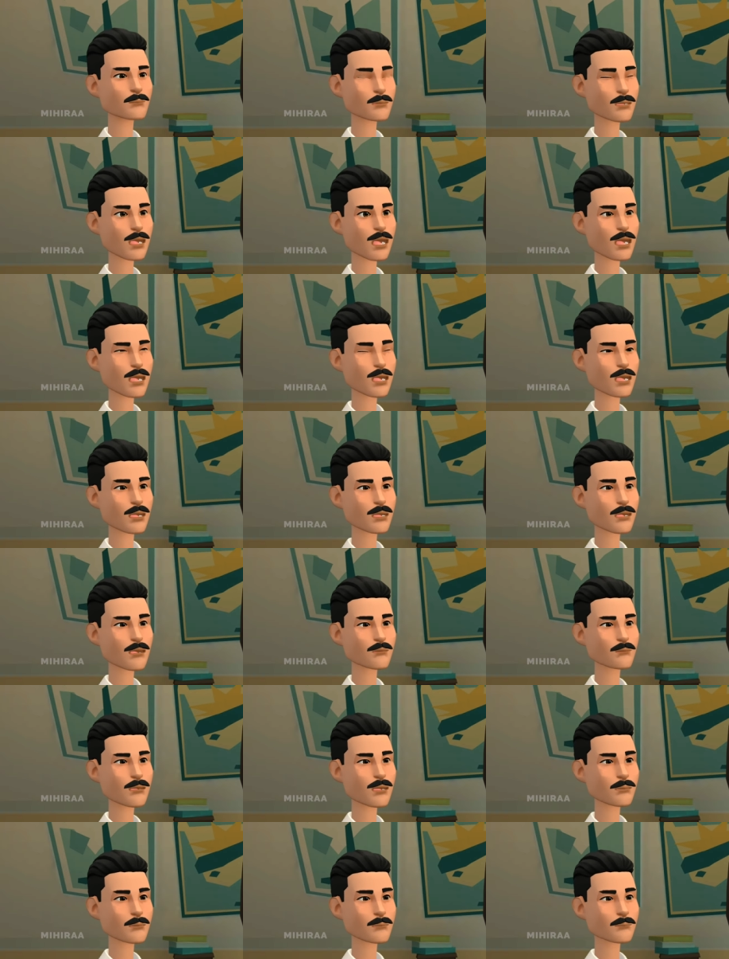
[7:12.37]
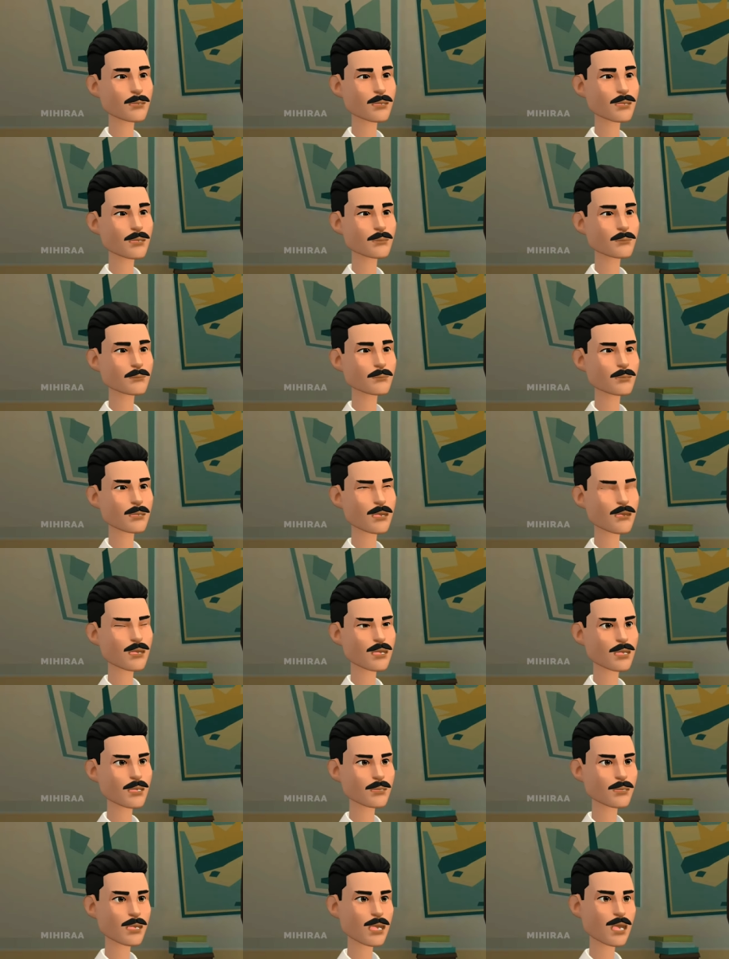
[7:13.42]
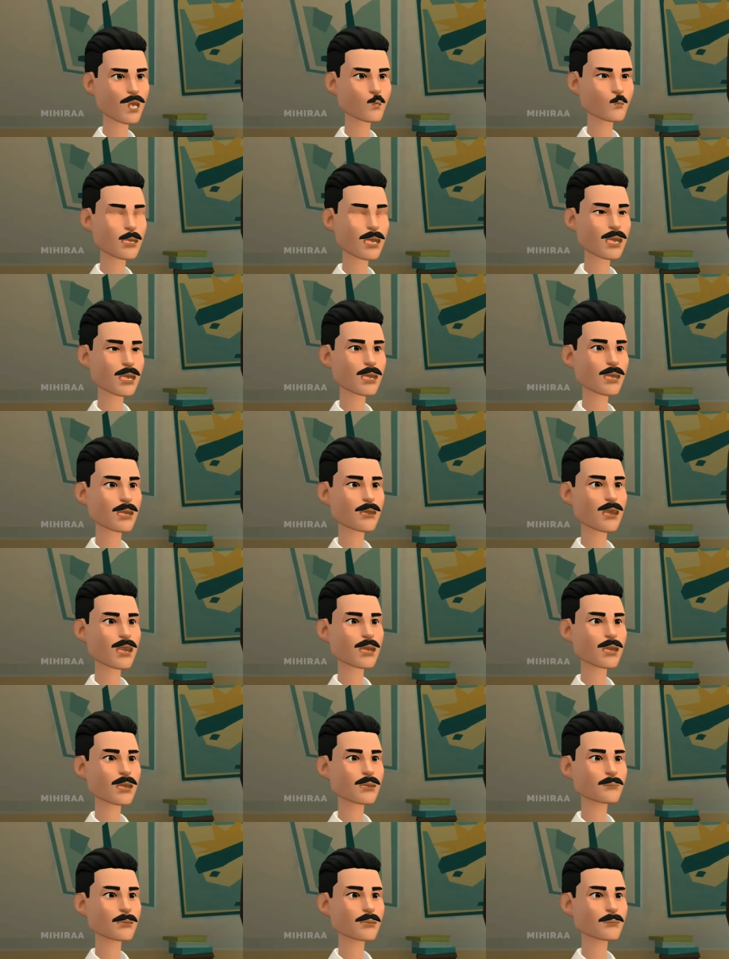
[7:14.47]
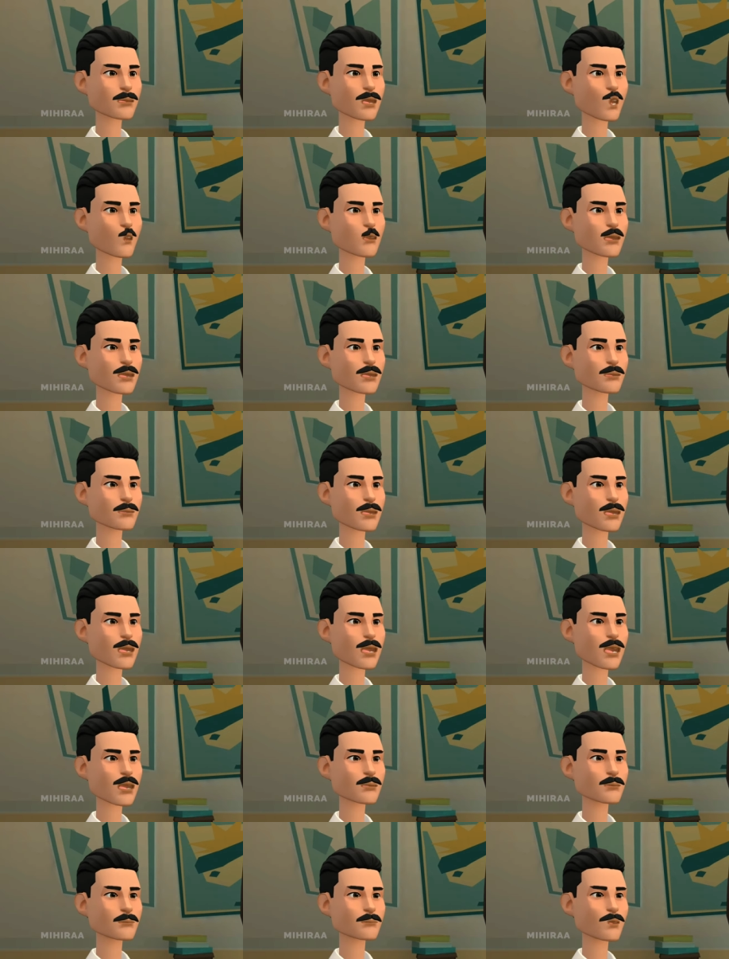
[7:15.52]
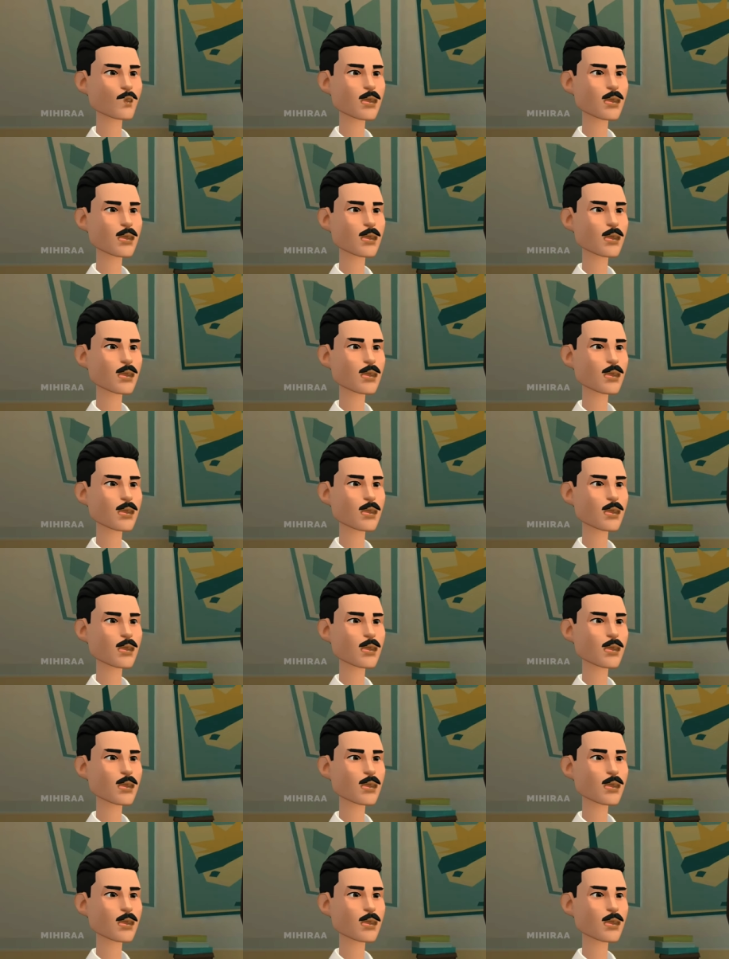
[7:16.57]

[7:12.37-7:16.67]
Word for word: In case of mumps, the vaccine to be received is M M R vaccine,